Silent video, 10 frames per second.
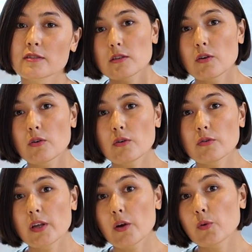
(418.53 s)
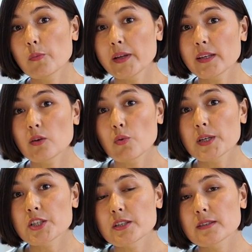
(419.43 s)
So there were many
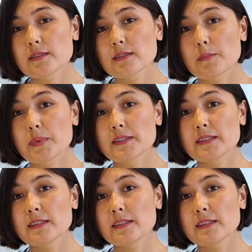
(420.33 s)
questions, but